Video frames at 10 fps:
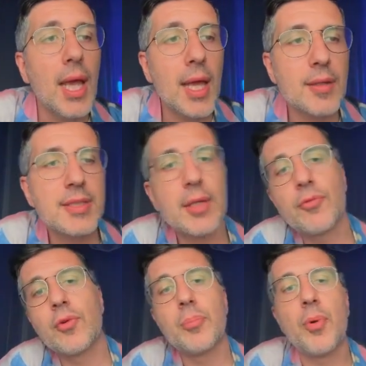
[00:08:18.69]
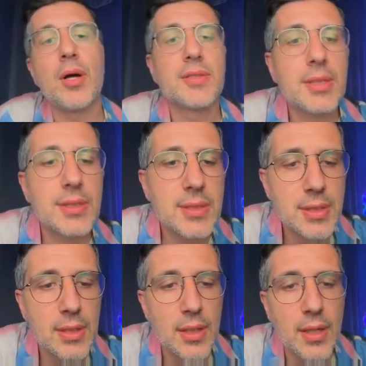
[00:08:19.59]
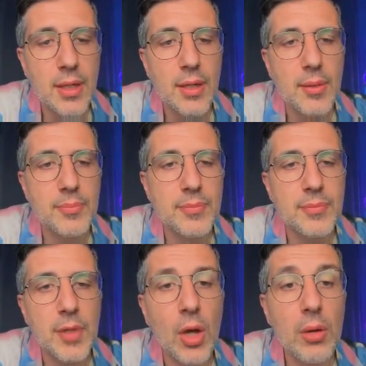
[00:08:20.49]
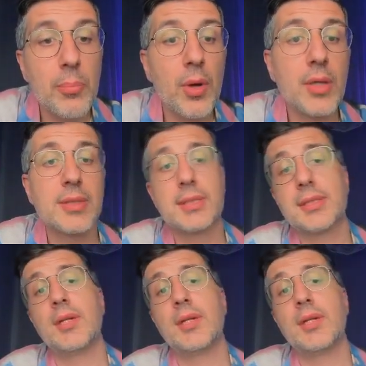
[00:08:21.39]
And the same for POSIX. On POSIX,